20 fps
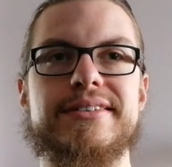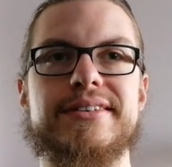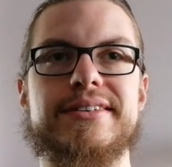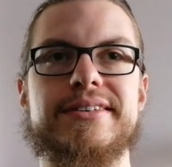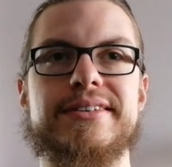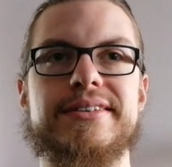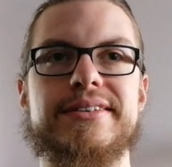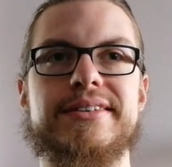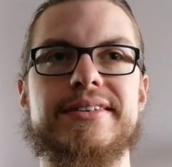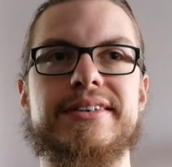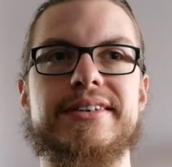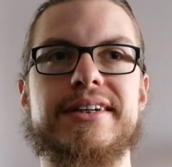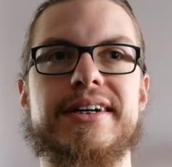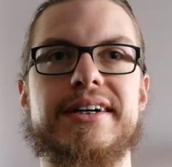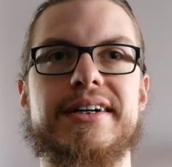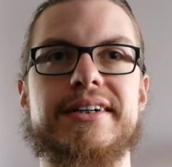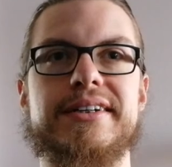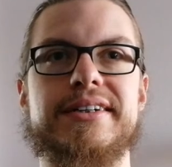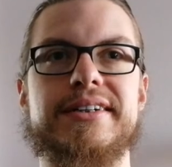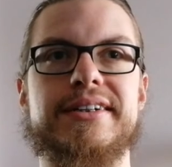And
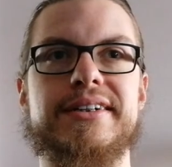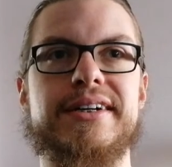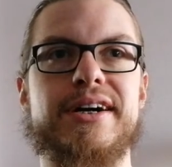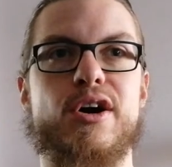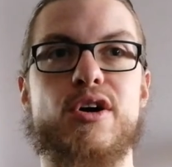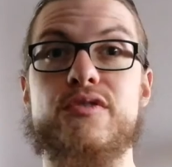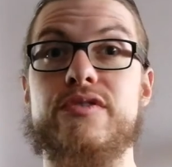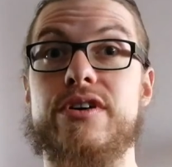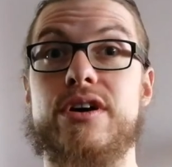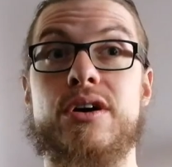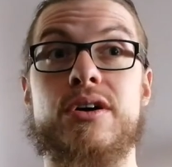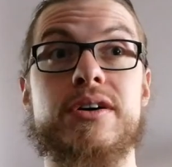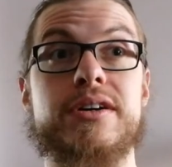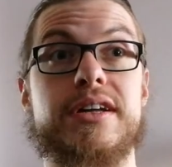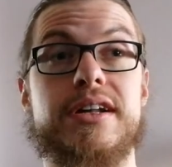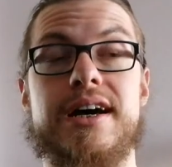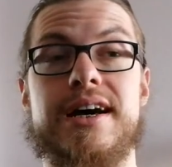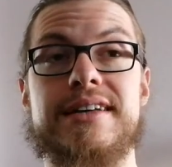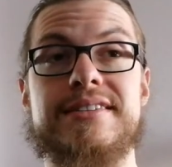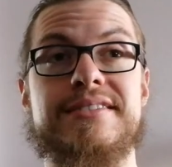overall
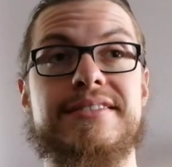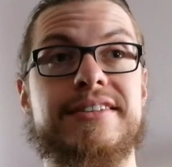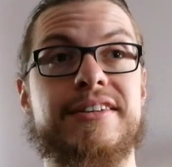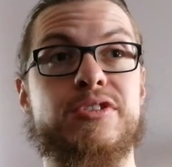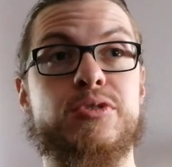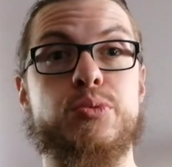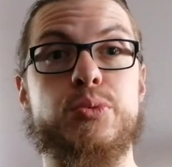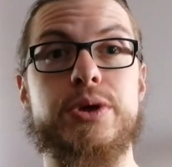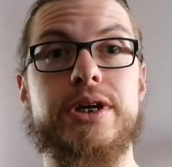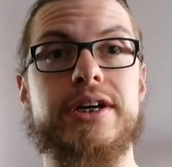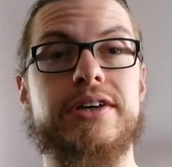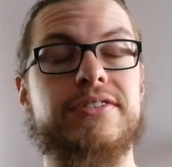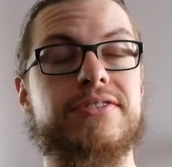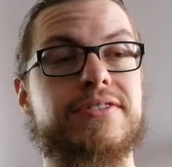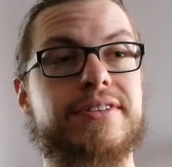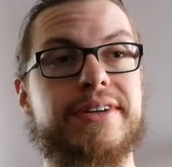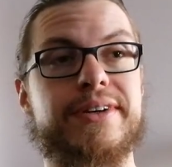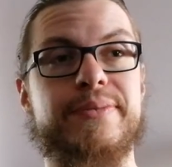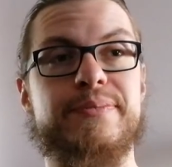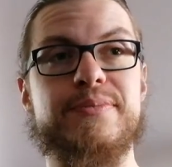the last 6
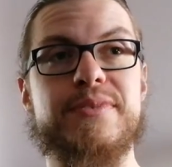weeks